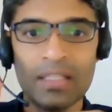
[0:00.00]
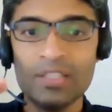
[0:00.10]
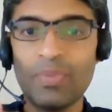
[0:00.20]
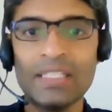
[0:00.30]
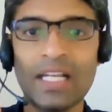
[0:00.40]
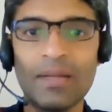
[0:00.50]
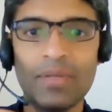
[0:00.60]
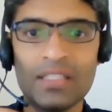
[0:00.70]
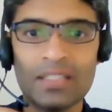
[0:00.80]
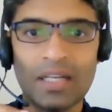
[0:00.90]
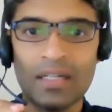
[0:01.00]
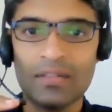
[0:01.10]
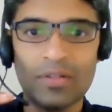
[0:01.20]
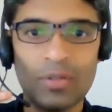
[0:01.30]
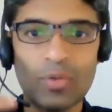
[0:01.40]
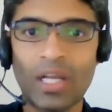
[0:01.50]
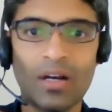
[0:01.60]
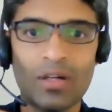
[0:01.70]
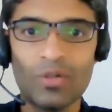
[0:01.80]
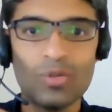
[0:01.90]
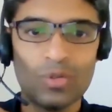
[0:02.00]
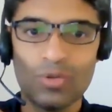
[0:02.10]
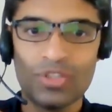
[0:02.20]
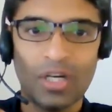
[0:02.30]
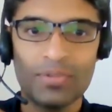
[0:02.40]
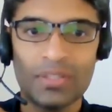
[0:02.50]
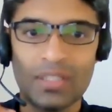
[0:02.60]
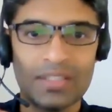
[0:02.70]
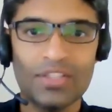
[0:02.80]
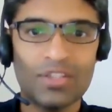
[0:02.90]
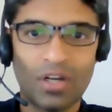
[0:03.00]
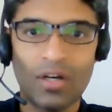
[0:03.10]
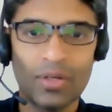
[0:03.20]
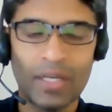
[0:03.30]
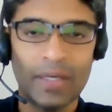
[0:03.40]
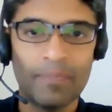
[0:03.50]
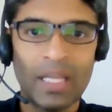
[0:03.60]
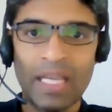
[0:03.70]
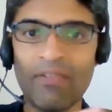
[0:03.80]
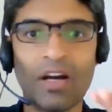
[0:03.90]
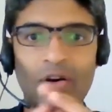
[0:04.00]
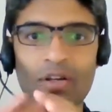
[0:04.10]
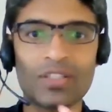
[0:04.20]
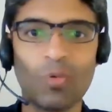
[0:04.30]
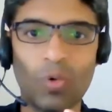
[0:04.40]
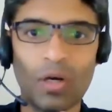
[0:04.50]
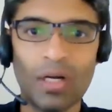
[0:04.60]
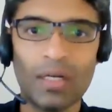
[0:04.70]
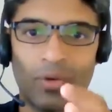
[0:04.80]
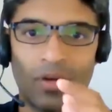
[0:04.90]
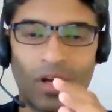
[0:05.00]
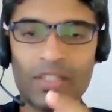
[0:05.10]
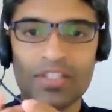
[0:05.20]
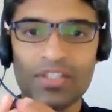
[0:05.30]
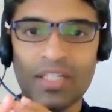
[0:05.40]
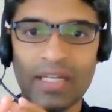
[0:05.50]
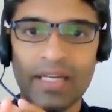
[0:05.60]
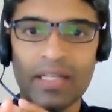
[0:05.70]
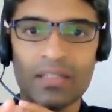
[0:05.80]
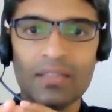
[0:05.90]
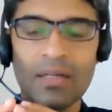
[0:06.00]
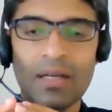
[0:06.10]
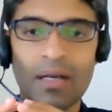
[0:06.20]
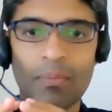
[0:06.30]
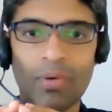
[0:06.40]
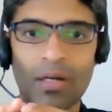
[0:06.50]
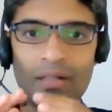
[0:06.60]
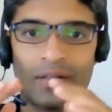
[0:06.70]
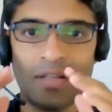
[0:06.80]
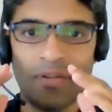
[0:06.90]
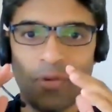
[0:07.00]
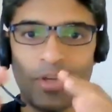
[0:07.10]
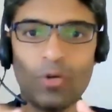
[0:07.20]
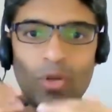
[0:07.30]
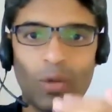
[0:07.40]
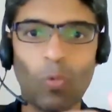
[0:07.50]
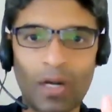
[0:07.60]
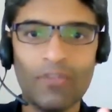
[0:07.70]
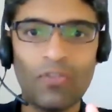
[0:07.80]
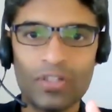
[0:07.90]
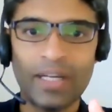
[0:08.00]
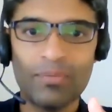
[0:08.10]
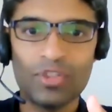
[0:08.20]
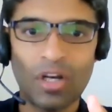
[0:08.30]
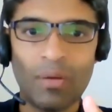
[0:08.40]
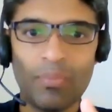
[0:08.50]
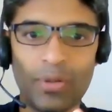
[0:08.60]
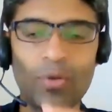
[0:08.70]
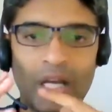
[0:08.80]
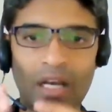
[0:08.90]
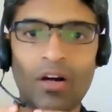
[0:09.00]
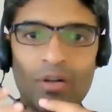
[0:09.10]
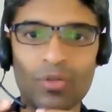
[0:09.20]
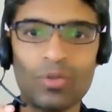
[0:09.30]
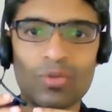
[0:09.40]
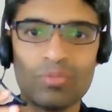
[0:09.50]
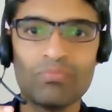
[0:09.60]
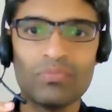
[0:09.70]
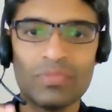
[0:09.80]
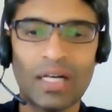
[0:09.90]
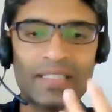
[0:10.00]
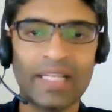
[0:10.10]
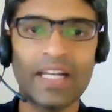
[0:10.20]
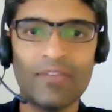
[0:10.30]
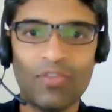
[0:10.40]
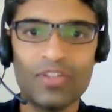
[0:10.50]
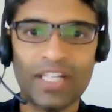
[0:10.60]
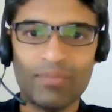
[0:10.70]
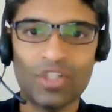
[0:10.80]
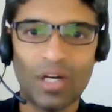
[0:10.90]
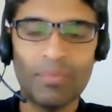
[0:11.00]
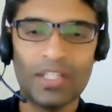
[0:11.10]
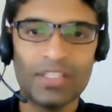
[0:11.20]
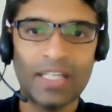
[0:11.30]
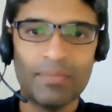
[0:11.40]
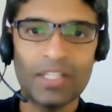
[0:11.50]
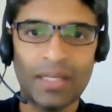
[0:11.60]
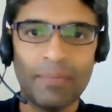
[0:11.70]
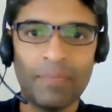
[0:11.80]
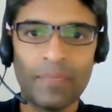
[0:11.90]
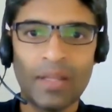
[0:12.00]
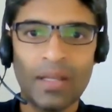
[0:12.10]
This basically means that you cannot do two jobs. That's just not okay. Even across the world, not just in India, but when you're doing one full-time job, you cannot do a second full-time job at the same time,